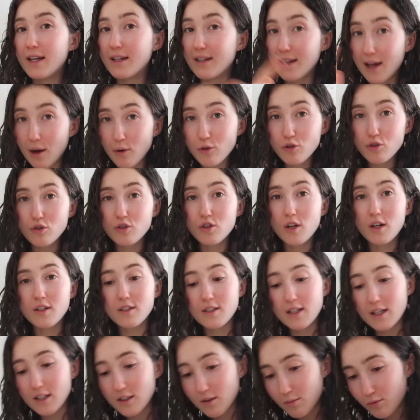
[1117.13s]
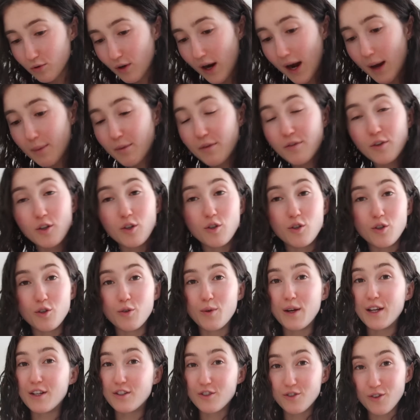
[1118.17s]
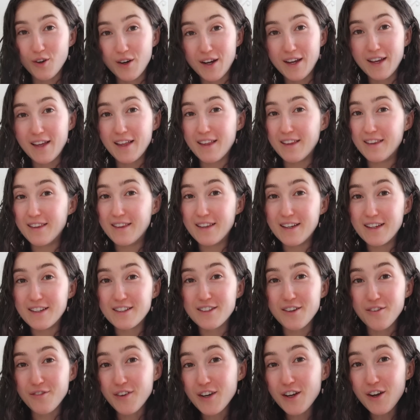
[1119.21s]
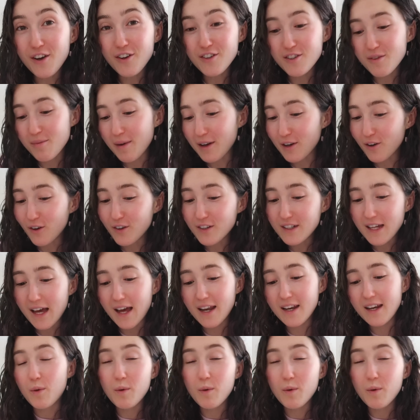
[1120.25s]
now is your chance to subscribe if you do enjoy these videos and my content.